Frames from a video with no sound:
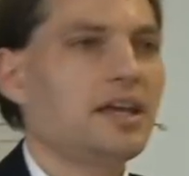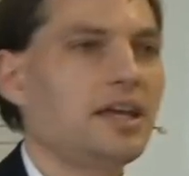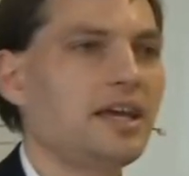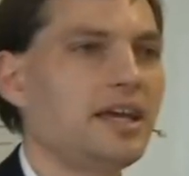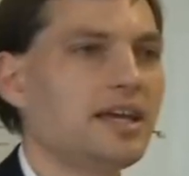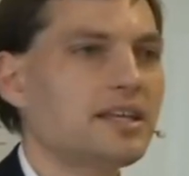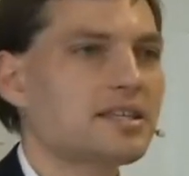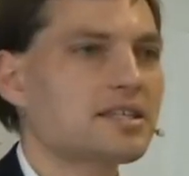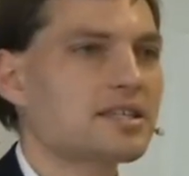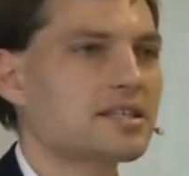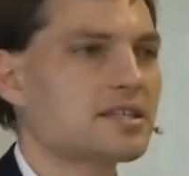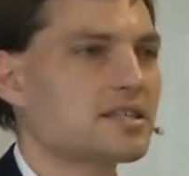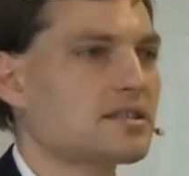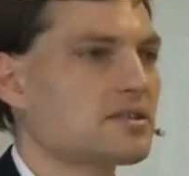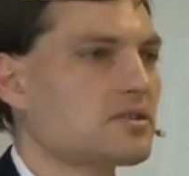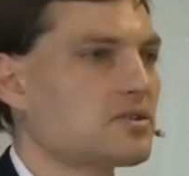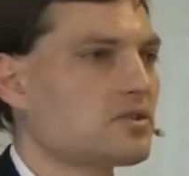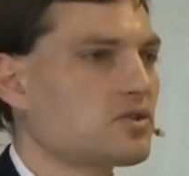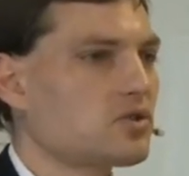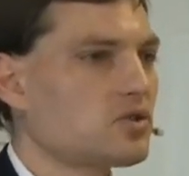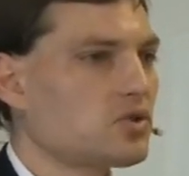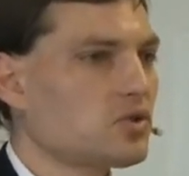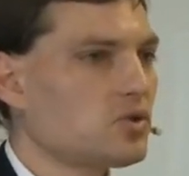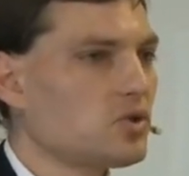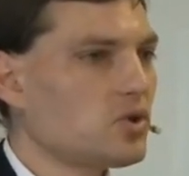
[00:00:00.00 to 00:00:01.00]
is
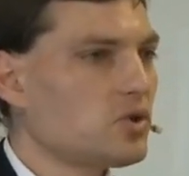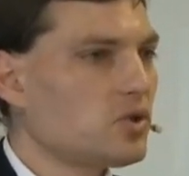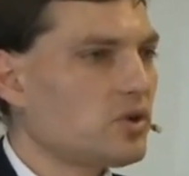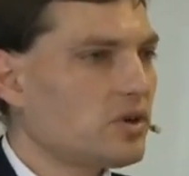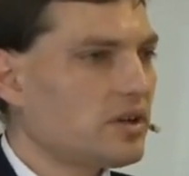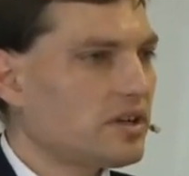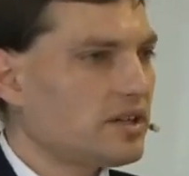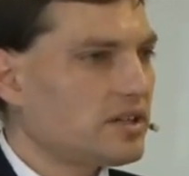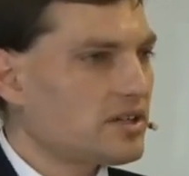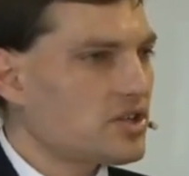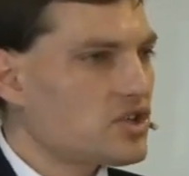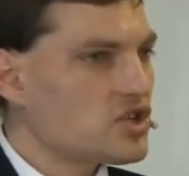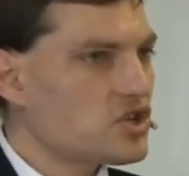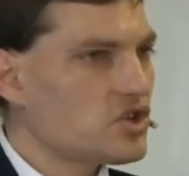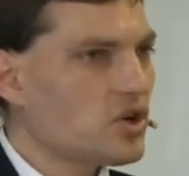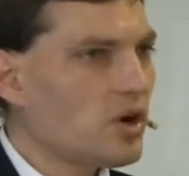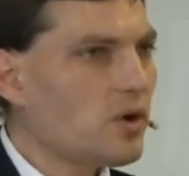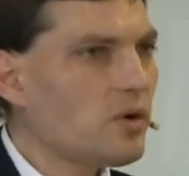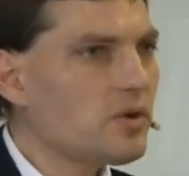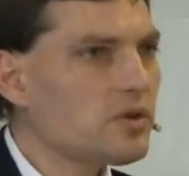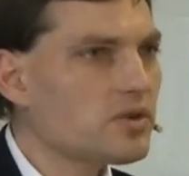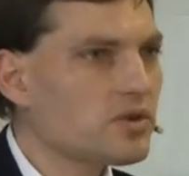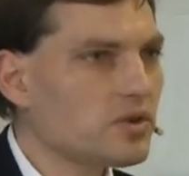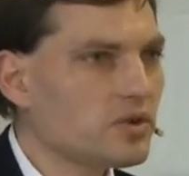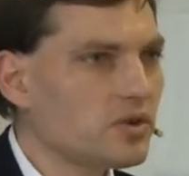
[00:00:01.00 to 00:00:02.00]
to
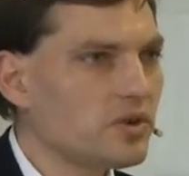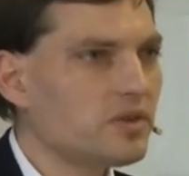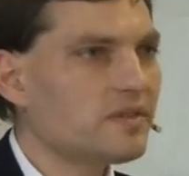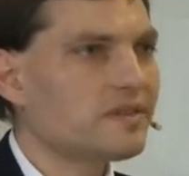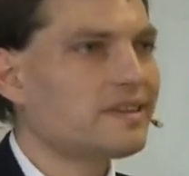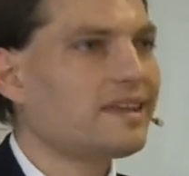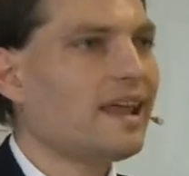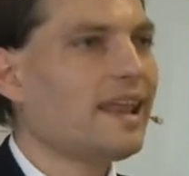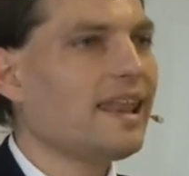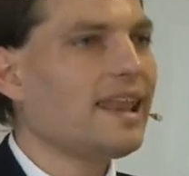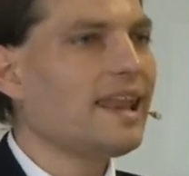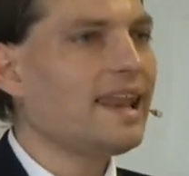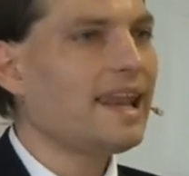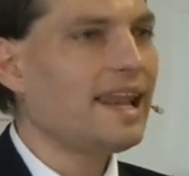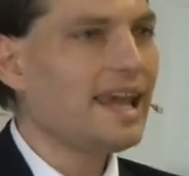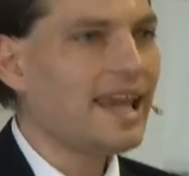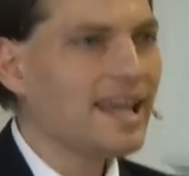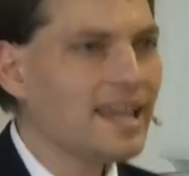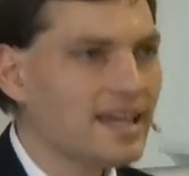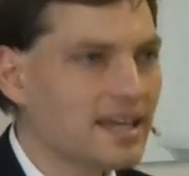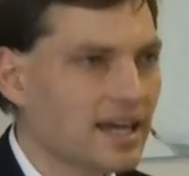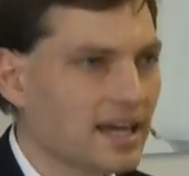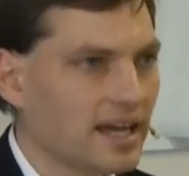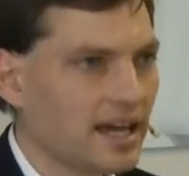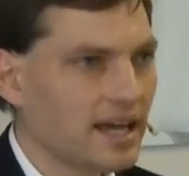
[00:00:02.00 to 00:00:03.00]
show you the
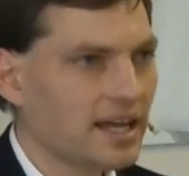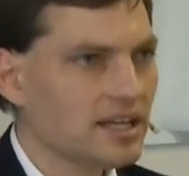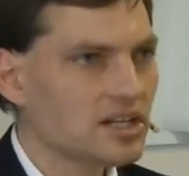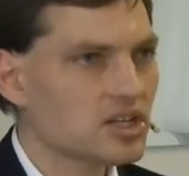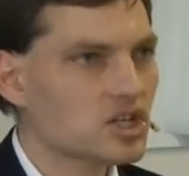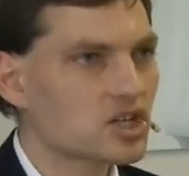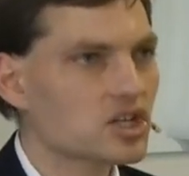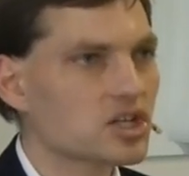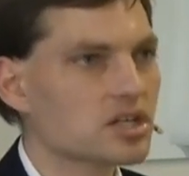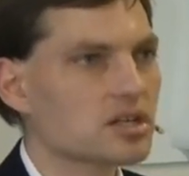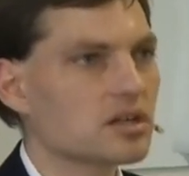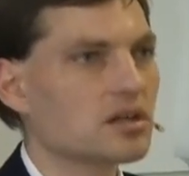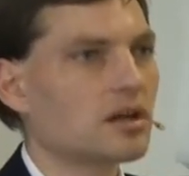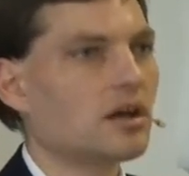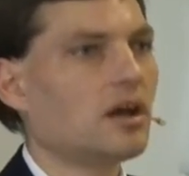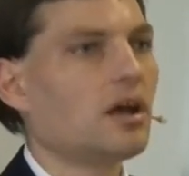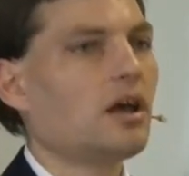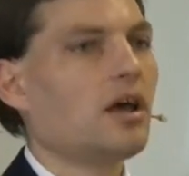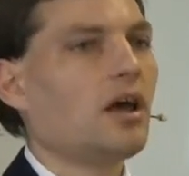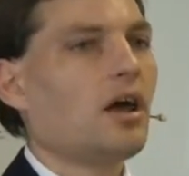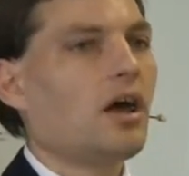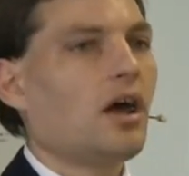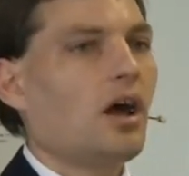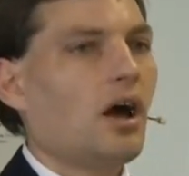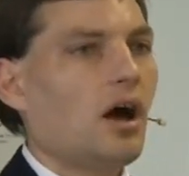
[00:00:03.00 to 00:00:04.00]
linkage
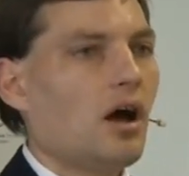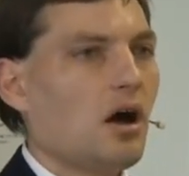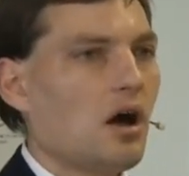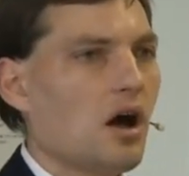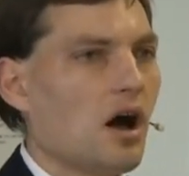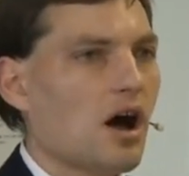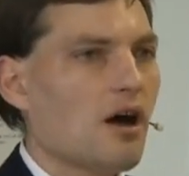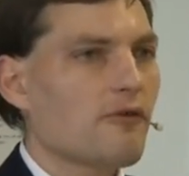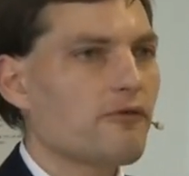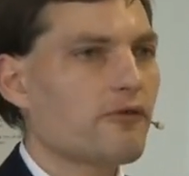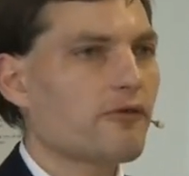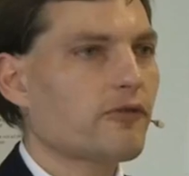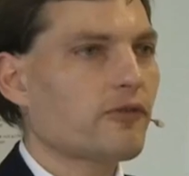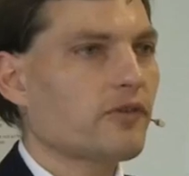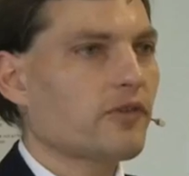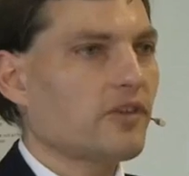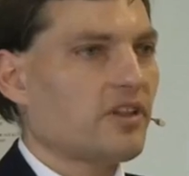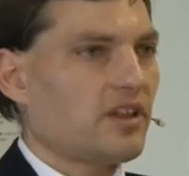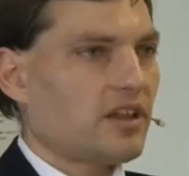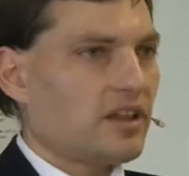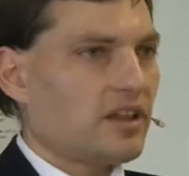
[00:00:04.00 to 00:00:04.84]
of